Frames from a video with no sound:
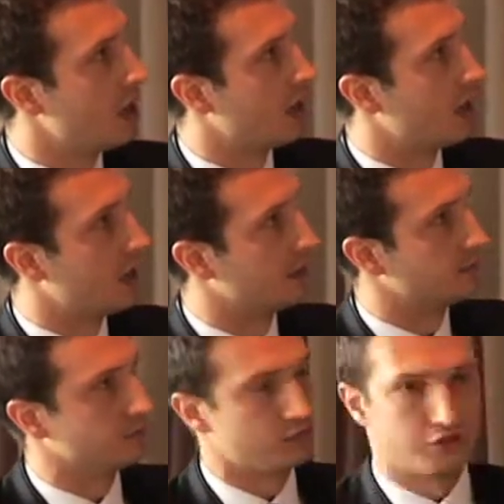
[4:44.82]

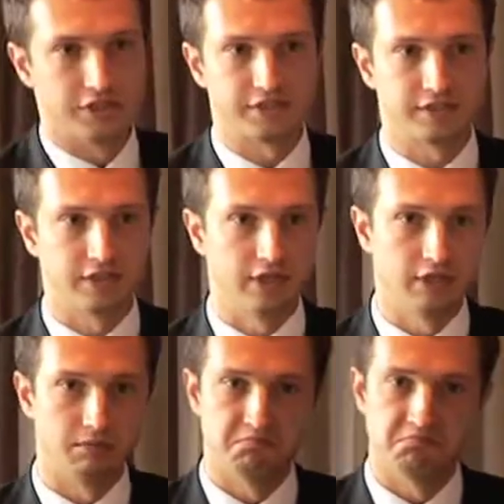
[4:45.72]
Uh, just,
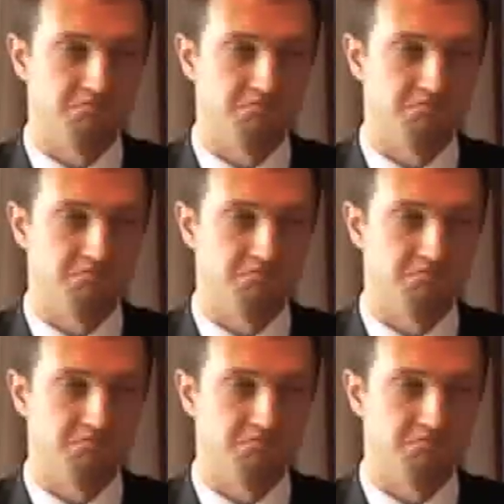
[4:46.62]
um,